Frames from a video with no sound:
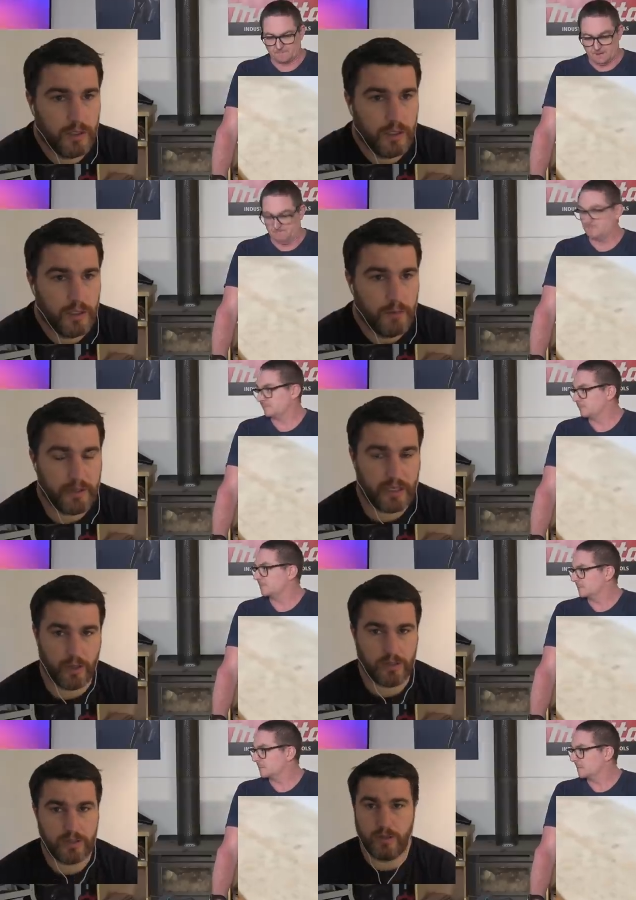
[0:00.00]
Speaker 1: Yep.
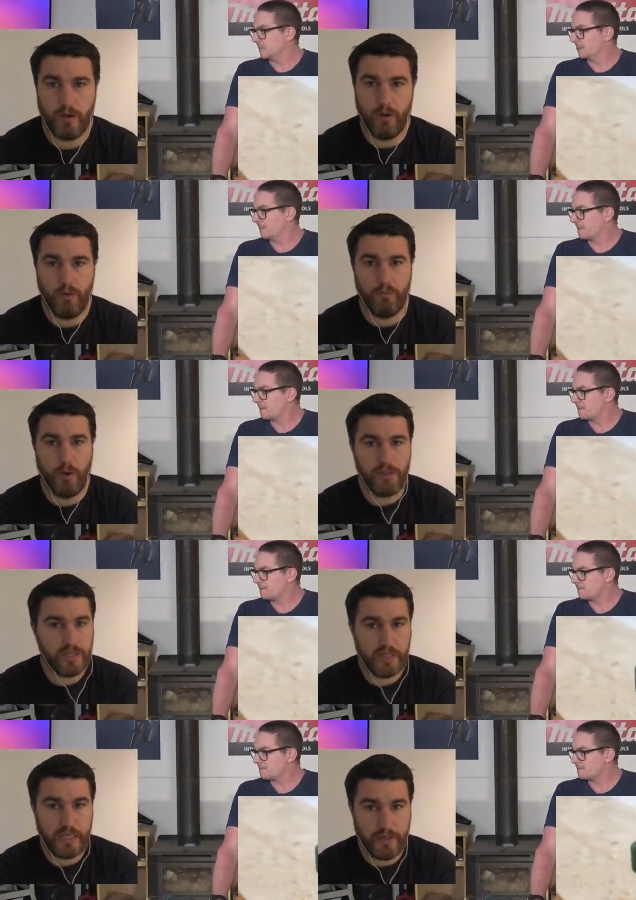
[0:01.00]
Because
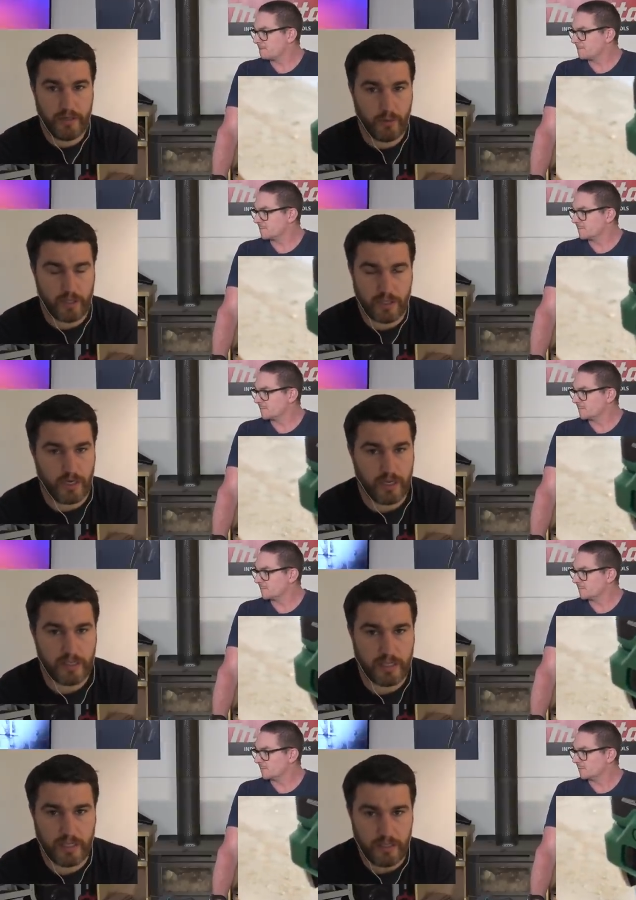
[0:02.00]
most of the other ones that I
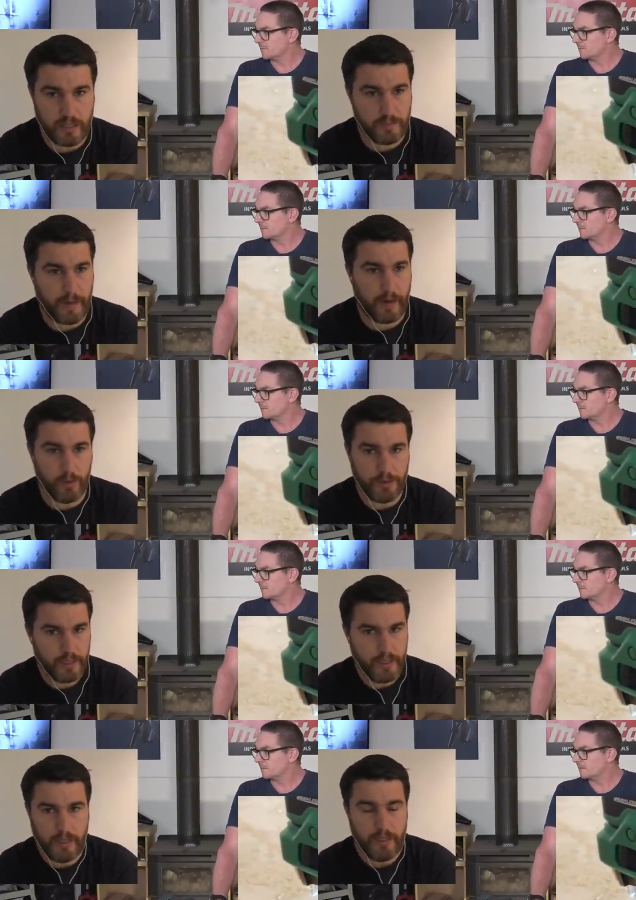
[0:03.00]
see, these
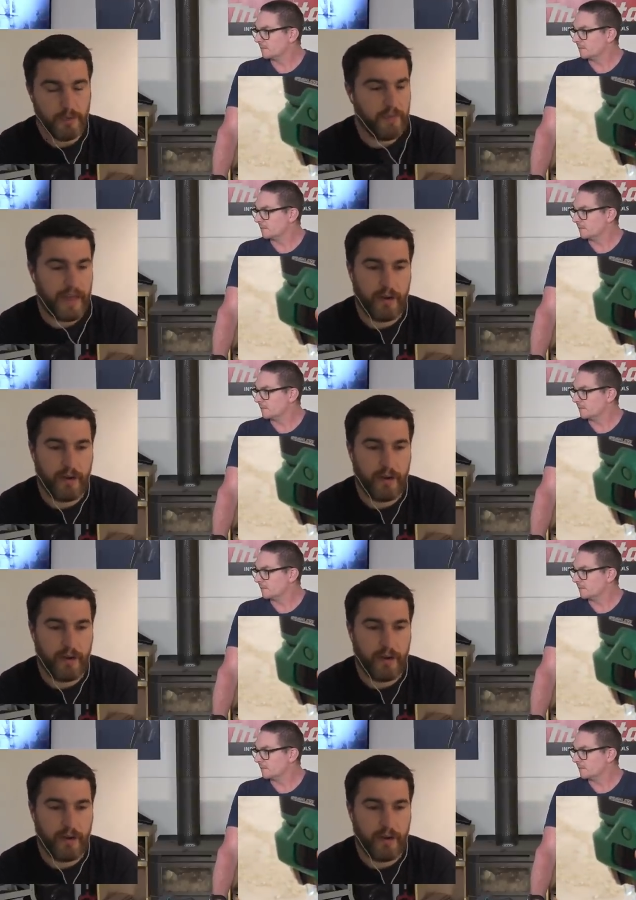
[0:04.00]
barrels, they